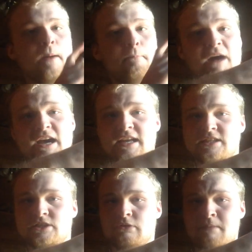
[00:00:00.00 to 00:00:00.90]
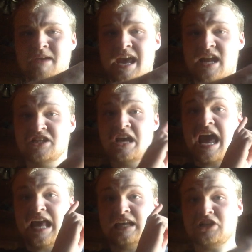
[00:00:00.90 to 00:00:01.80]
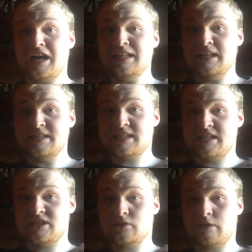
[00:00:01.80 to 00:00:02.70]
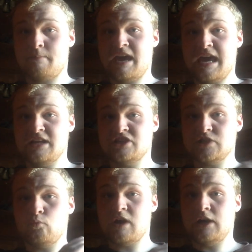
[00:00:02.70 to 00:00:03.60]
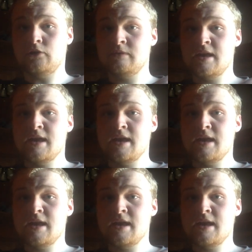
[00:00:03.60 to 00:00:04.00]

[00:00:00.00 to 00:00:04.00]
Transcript: my Instagram page and Colin's Instagram page as well.